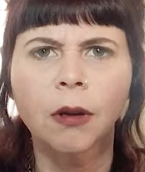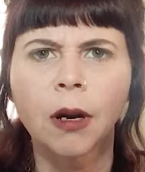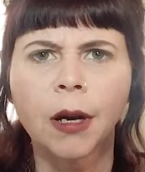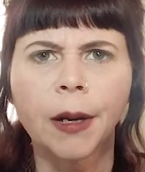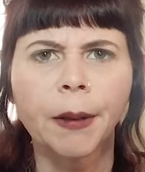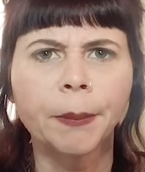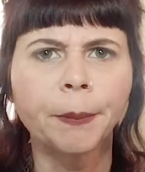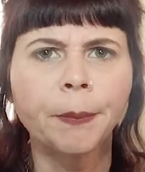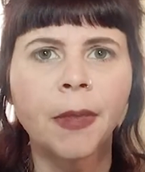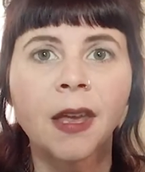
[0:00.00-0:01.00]

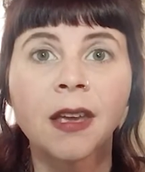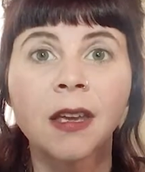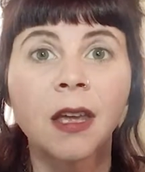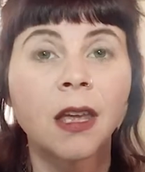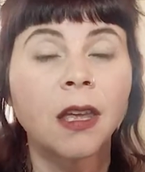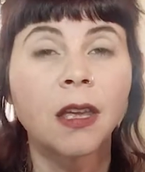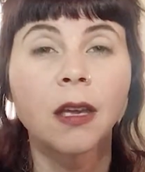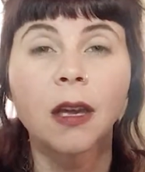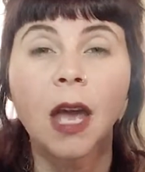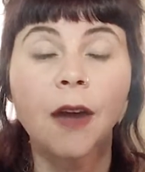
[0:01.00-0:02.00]

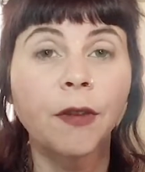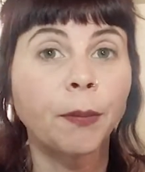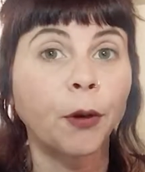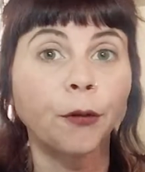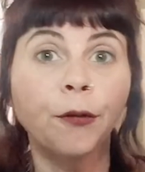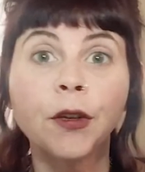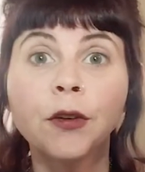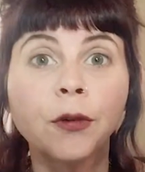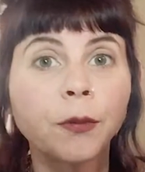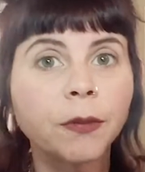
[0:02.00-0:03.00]
Heavy
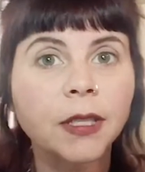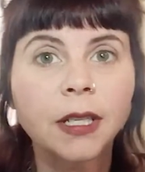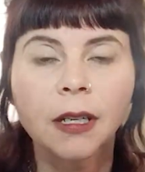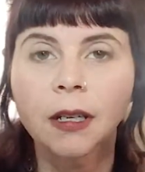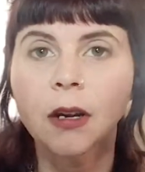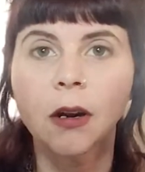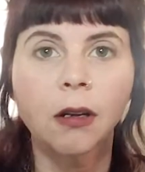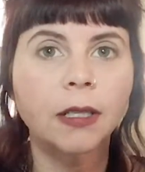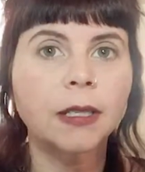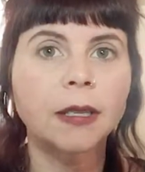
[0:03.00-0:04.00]
perfumes can
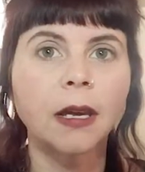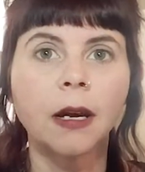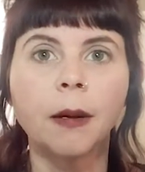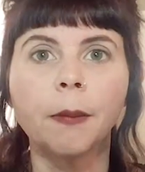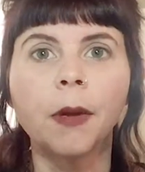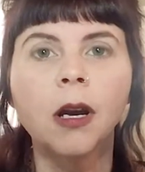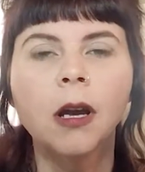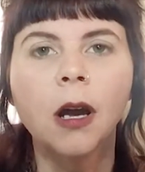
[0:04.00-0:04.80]
cause them.